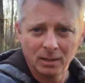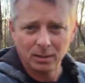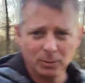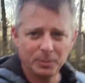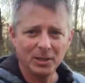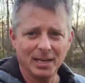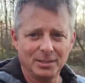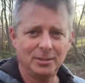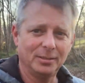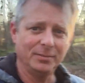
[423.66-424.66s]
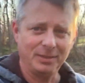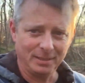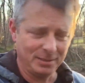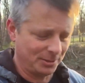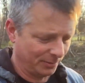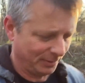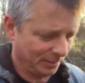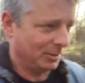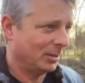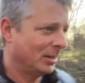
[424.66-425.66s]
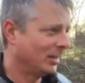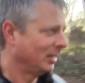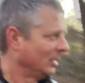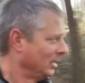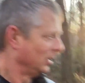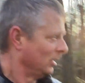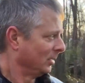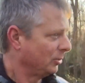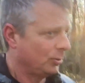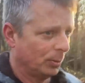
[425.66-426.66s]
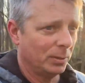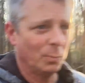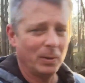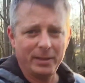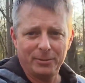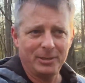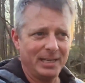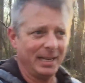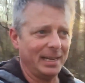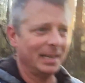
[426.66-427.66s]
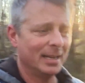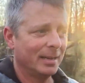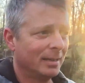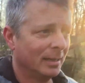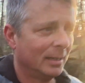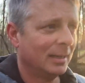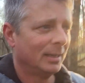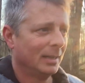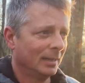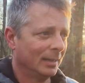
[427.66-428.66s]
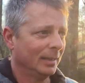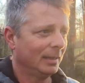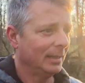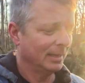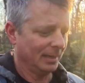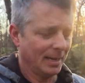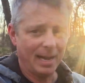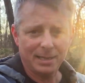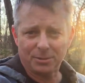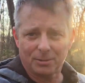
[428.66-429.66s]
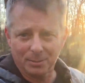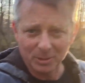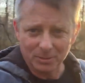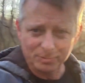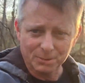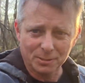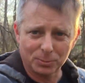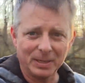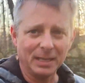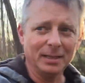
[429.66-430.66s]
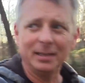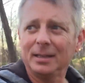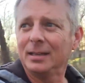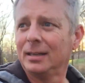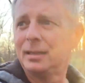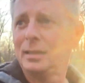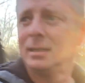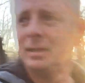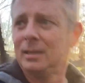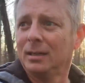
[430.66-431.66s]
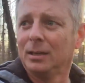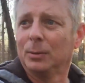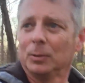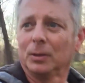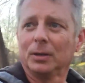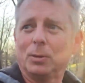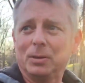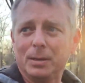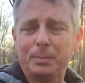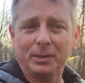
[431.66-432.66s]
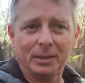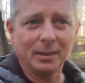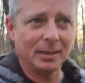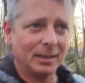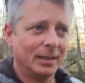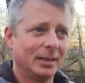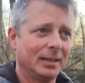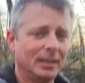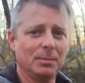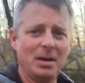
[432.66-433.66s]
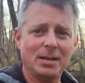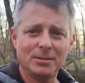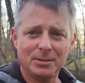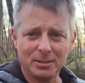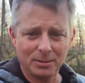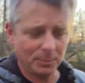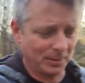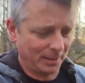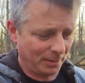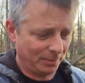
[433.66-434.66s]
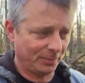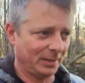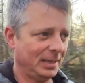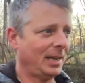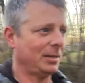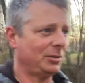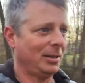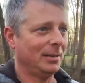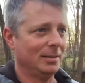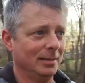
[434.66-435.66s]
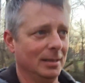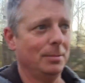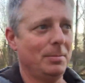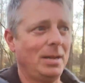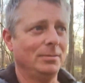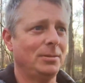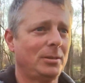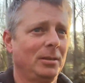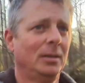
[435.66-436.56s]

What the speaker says: hope you guys took advantage of it and enjoyed the weather today. The guys are coming over this weekend. We're going to go up and hit the mountains and do hopefully a day of shed hunting in the mountains.